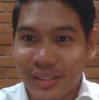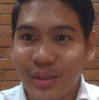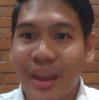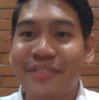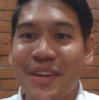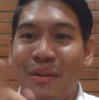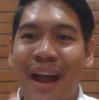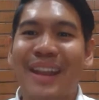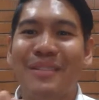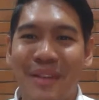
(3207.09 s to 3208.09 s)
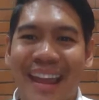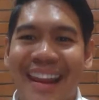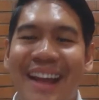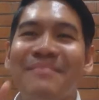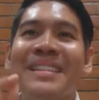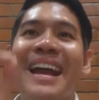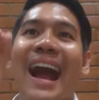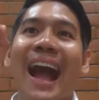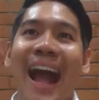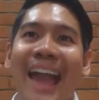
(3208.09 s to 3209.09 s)
So if you want to win, a
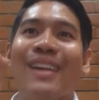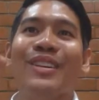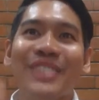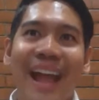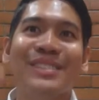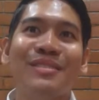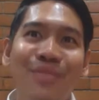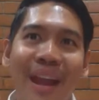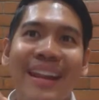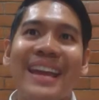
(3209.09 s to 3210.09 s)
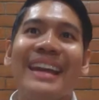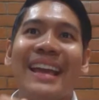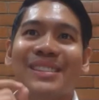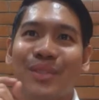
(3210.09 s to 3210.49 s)
higher chance of winning is